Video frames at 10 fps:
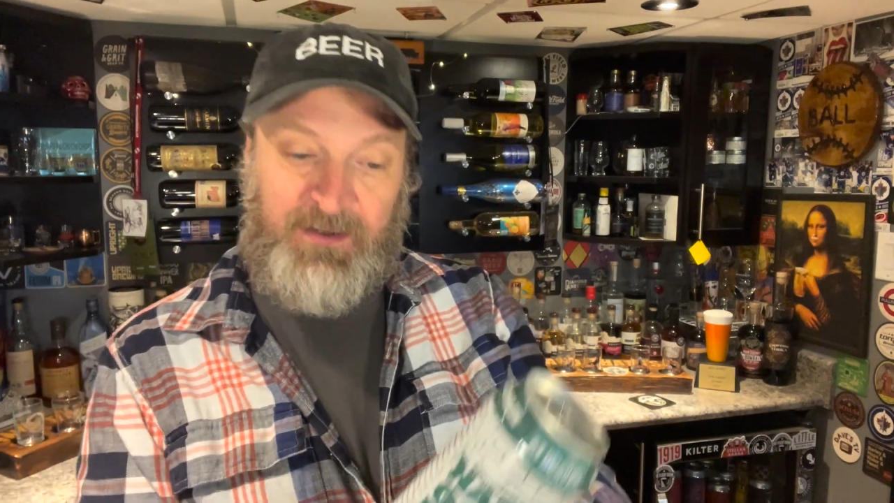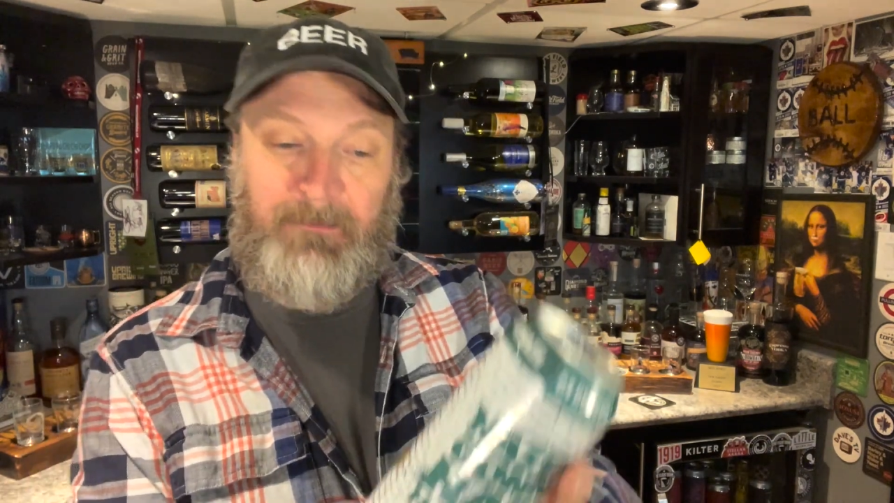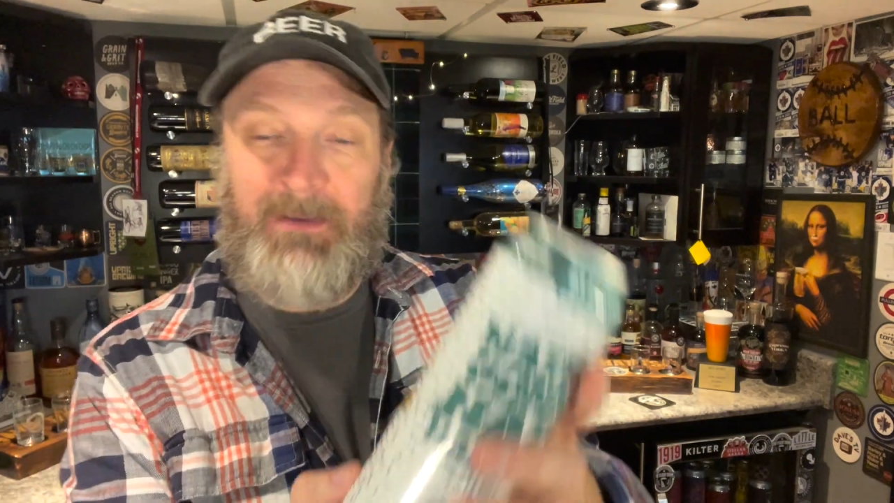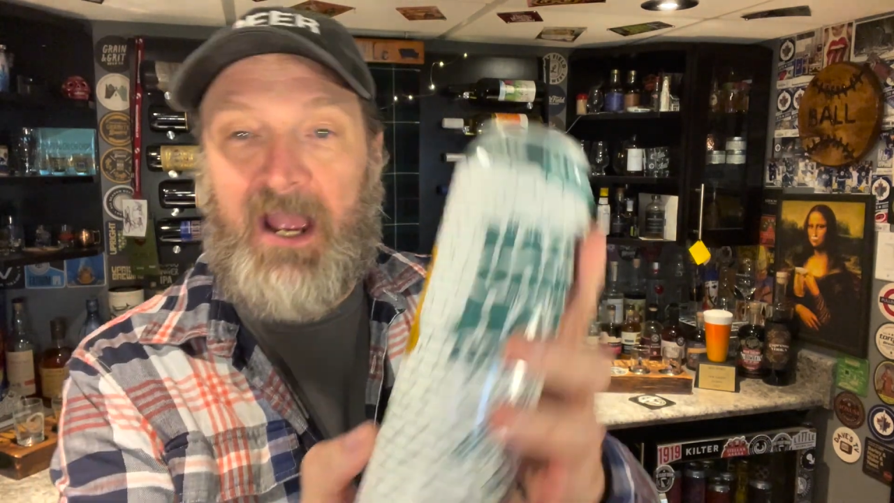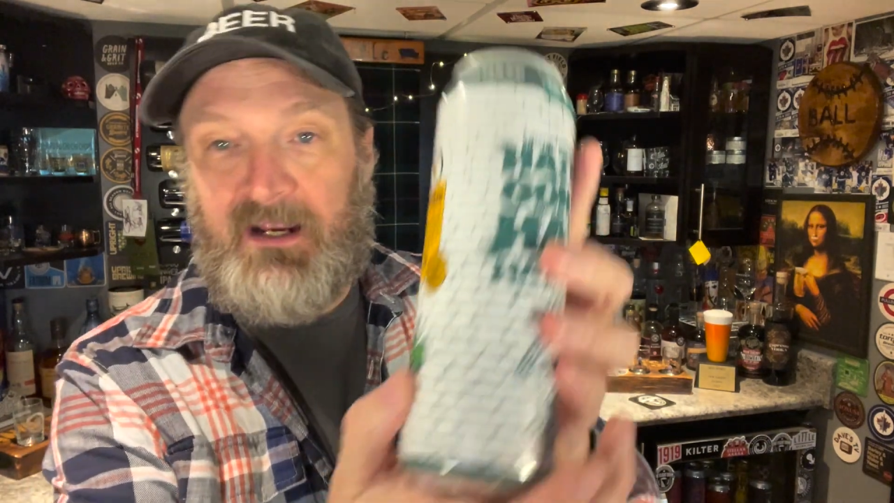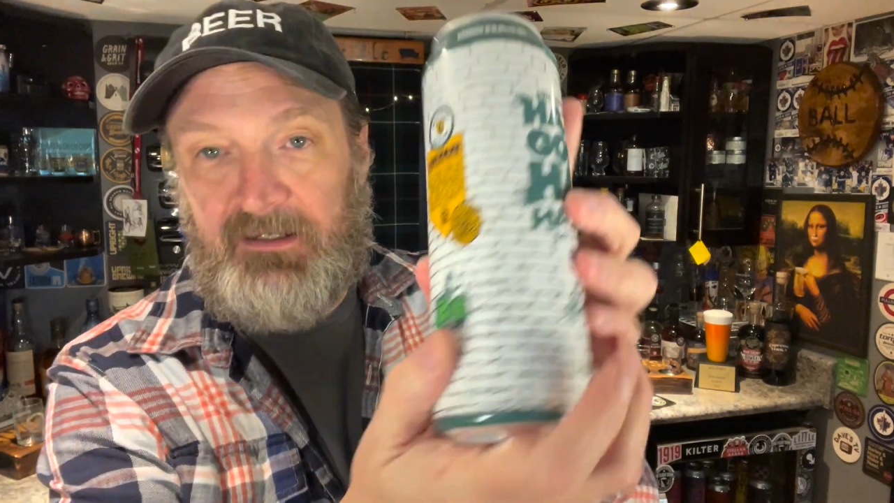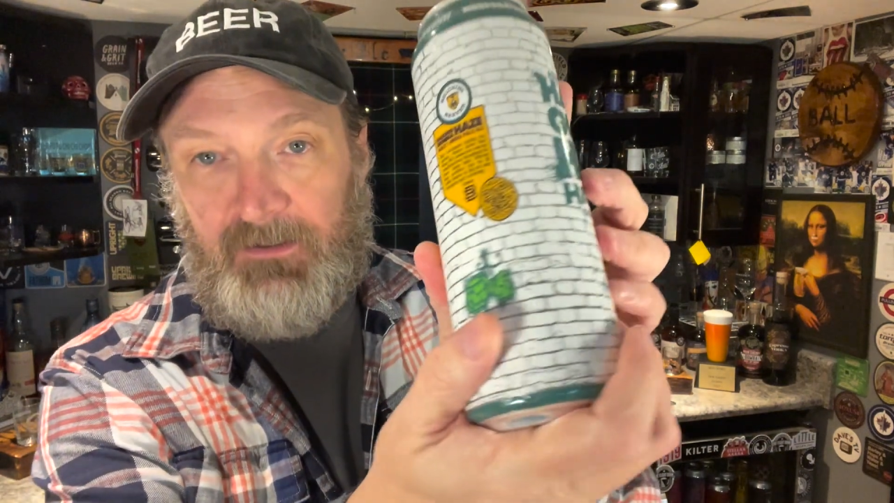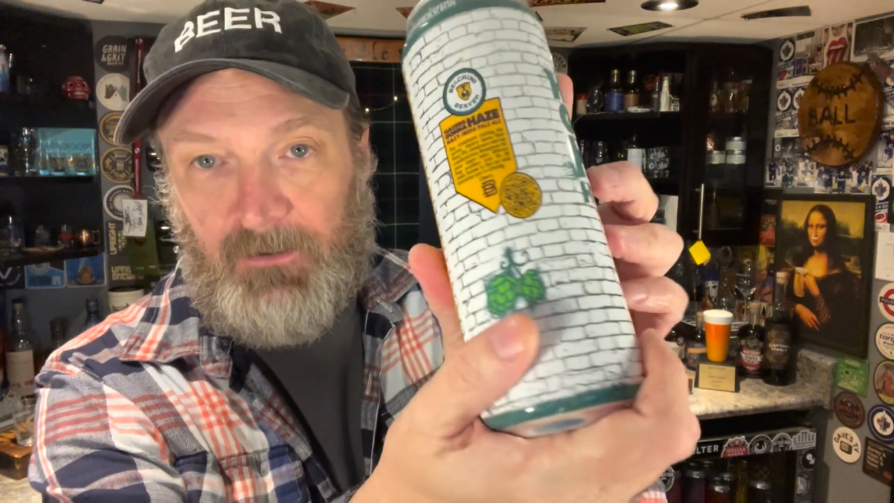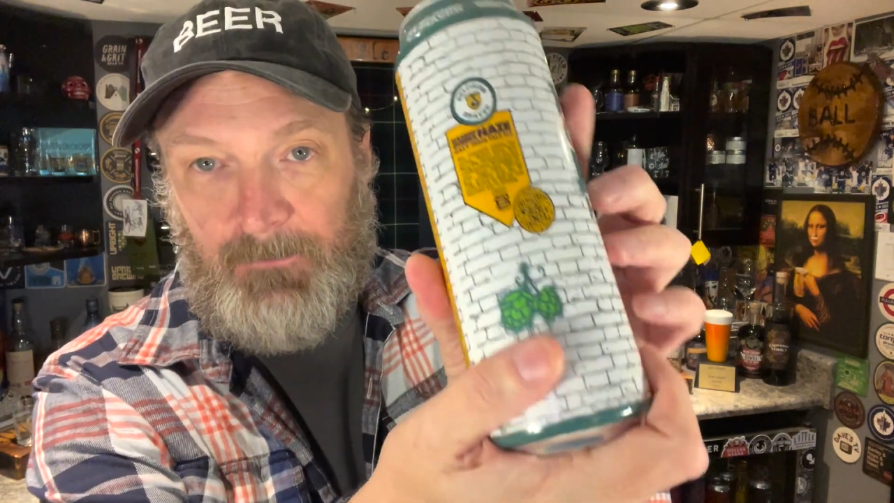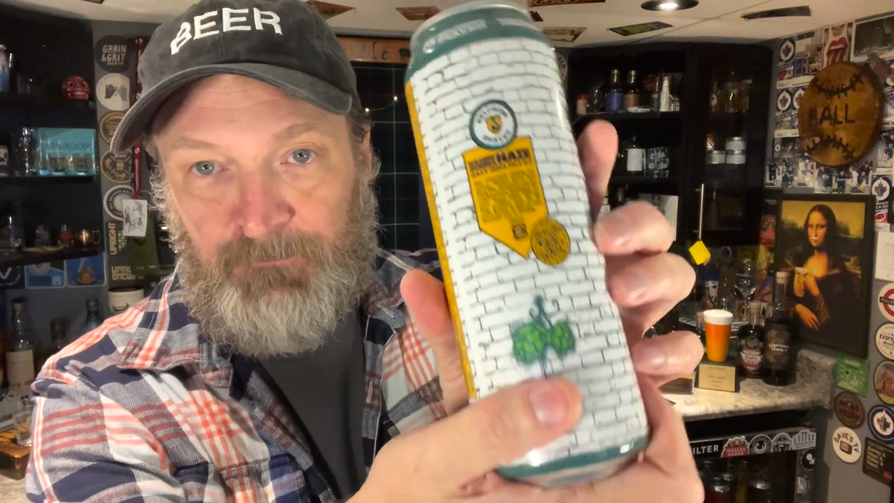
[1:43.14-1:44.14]
back
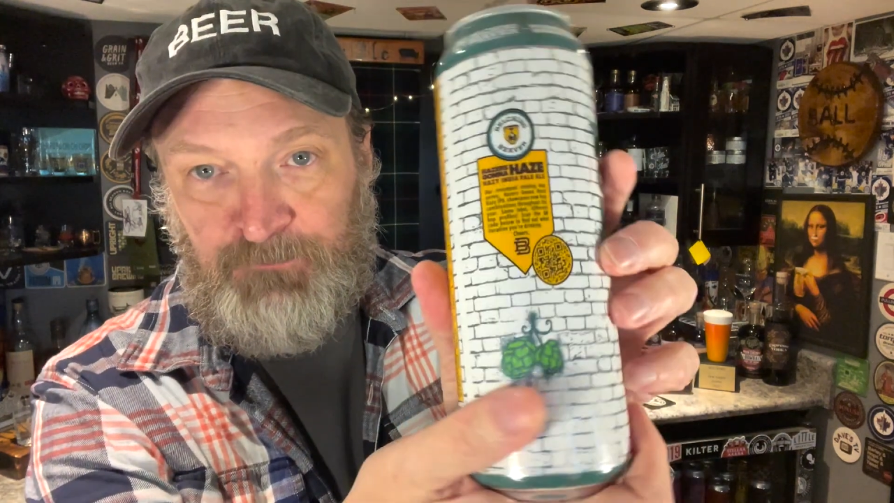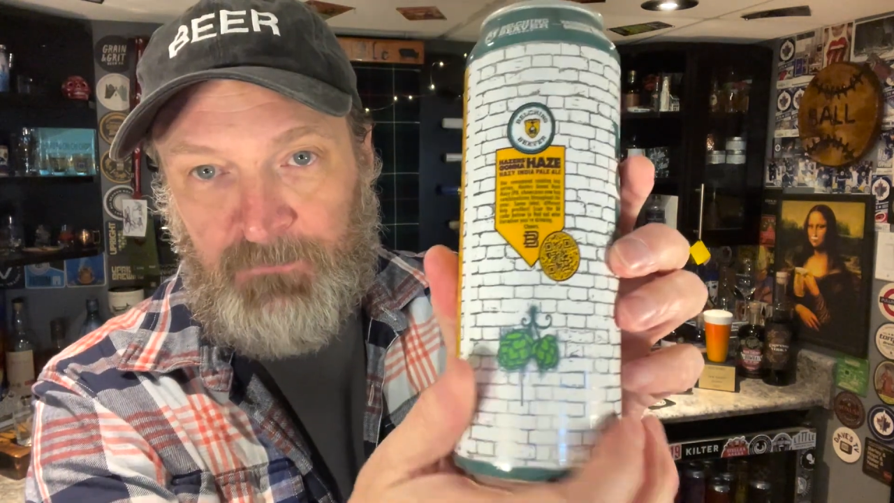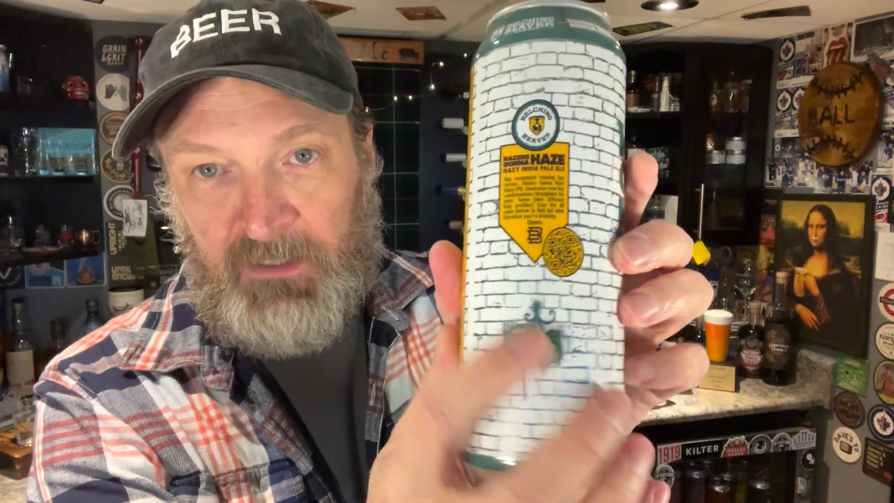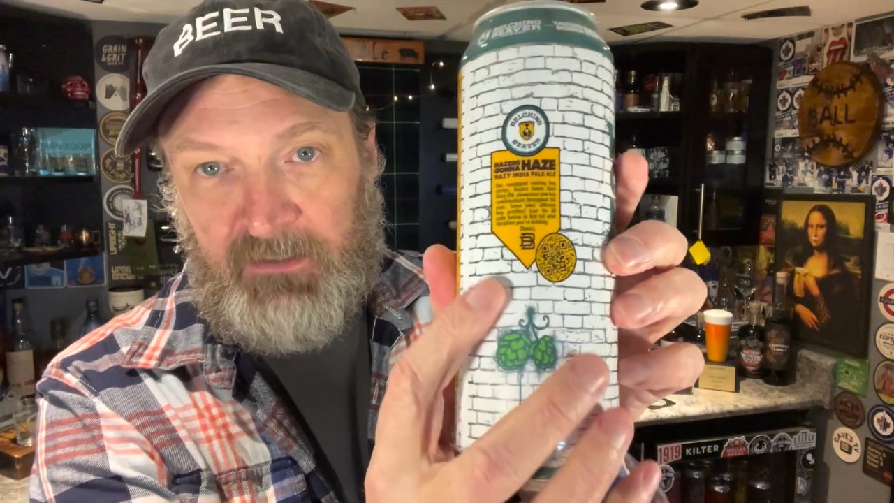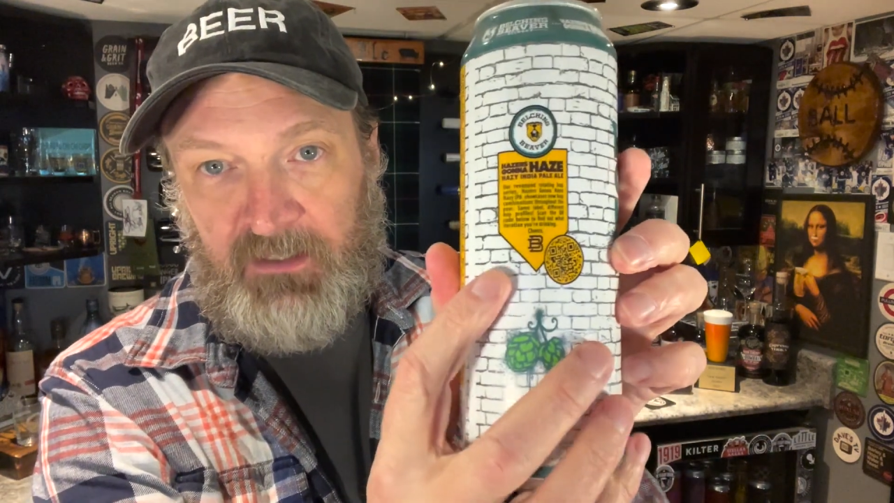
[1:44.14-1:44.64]
here, but